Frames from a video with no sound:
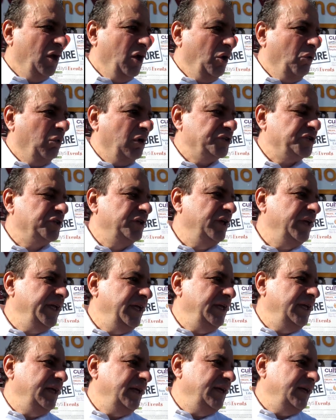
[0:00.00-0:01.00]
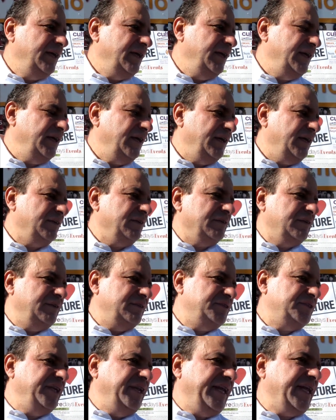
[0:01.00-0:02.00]
Well, certainly,
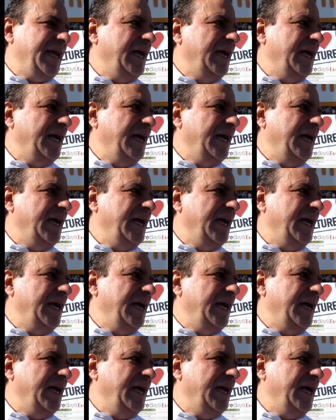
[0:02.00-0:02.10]
City